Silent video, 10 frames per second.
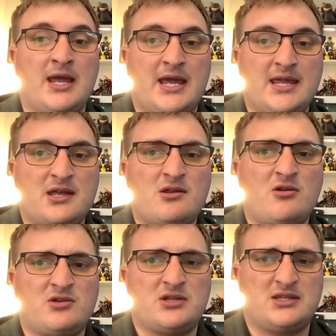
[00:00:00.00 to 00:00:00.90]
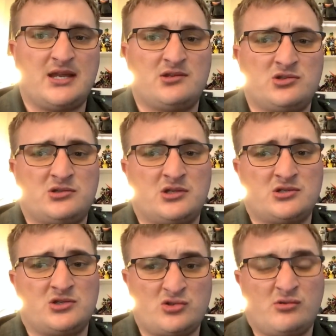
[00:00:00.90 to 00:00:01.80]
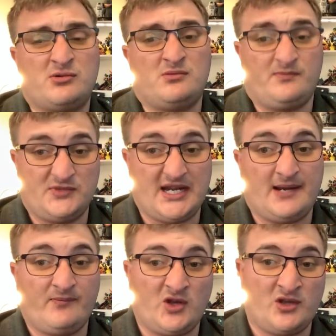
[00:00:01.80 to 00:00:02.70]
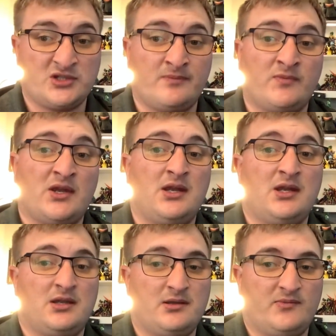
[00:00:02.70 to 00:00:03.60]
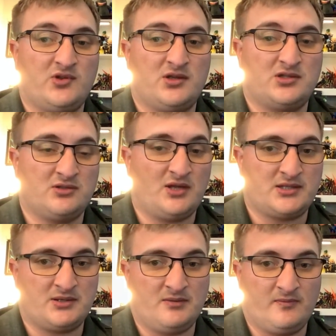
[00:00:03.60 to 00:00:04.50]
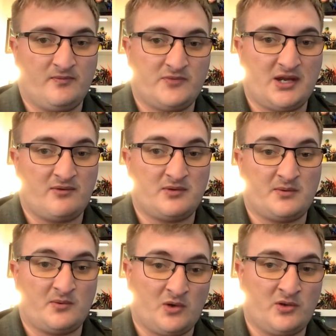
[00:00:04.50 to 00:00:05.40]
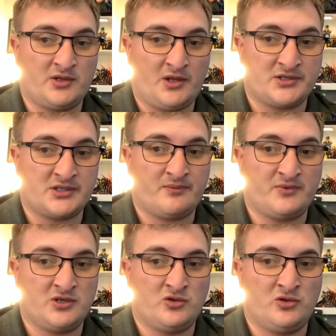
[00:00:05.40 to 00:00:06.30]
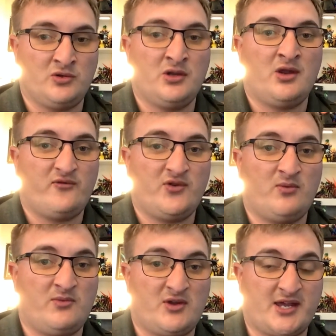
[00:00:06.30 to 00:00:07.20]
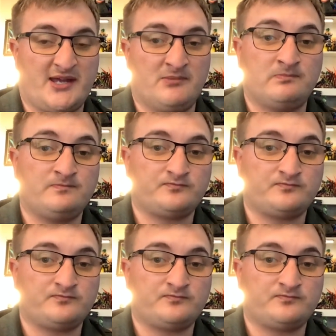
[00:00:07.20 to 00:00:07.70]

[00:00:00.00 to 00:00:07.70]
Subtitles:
And then I know that there's dam and all that stuff. And there's lots of good camera rolls and all that stuff. Pretty cool filmmaking.